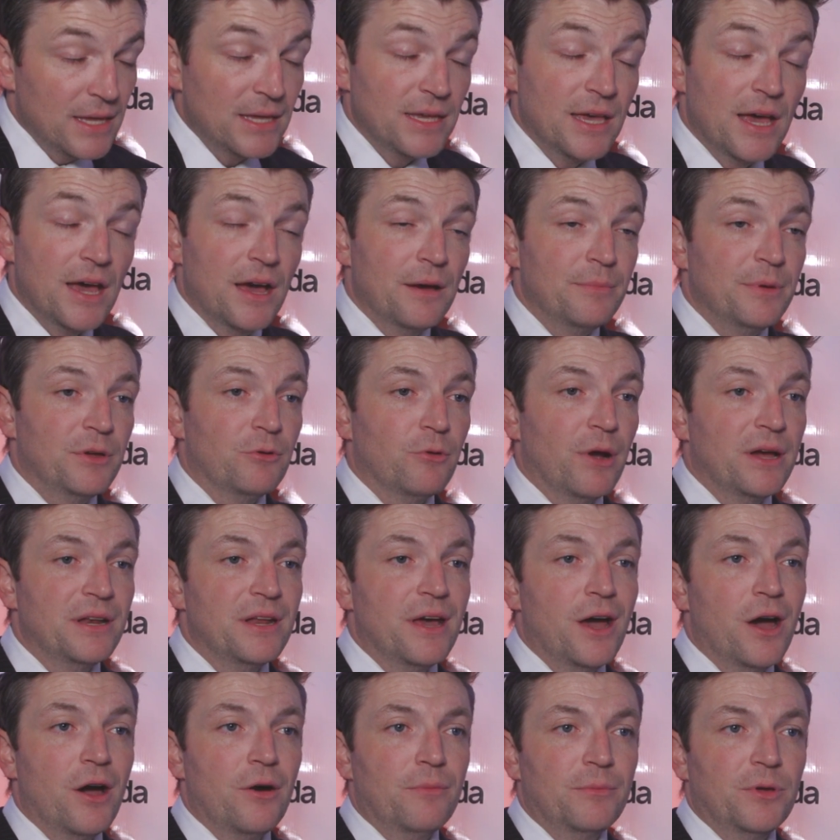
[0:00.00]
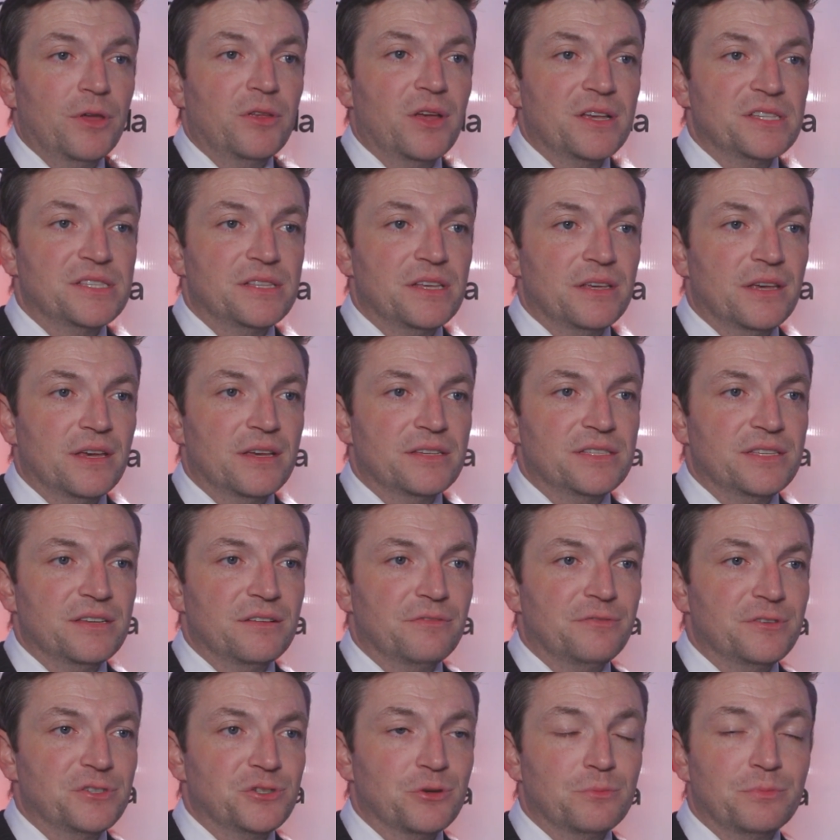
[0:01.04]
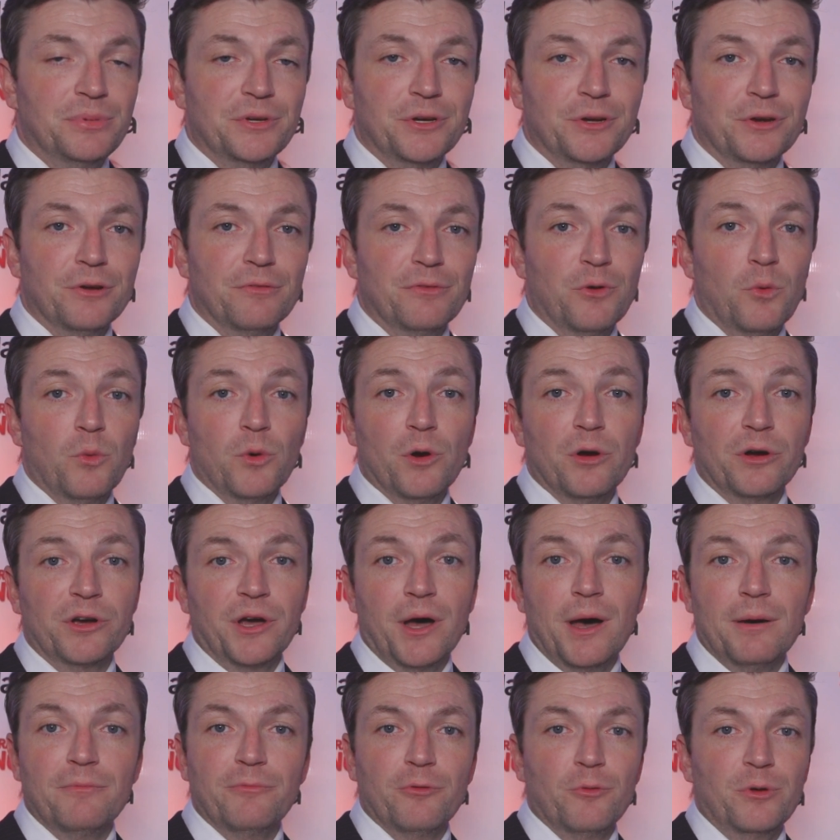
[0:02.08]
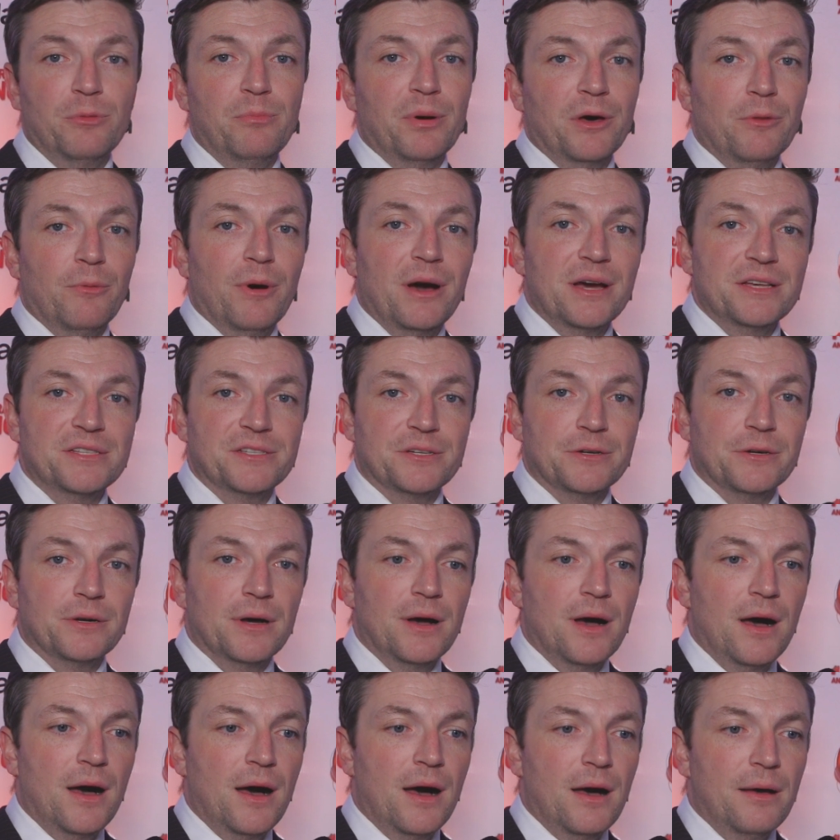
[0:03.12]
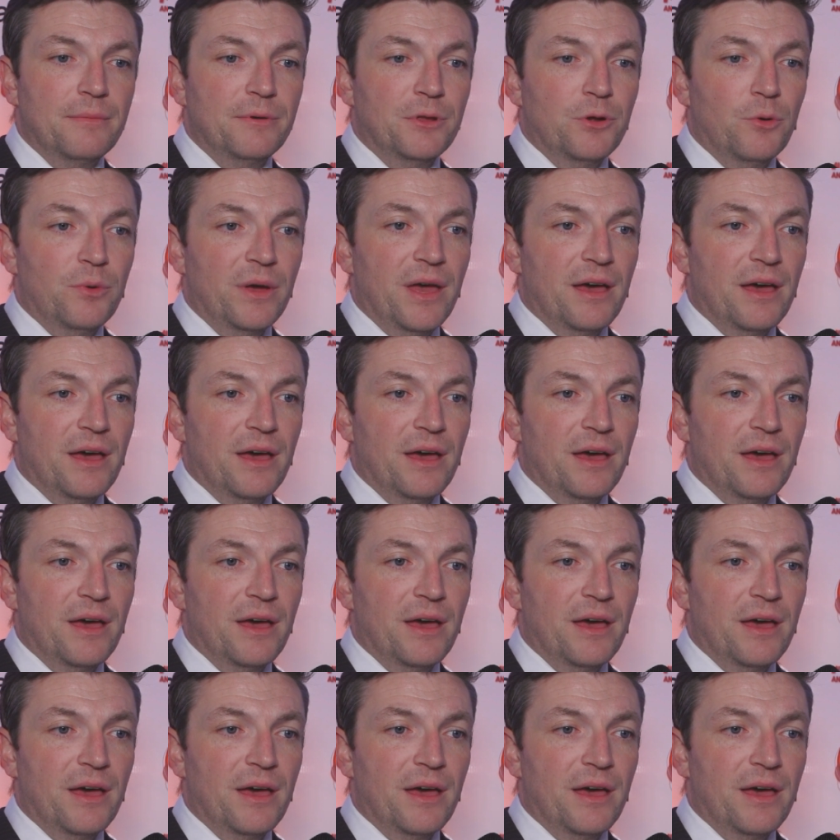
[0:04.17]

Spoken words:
Yeah, right now, as the official beer of the World Cup with Budweiser,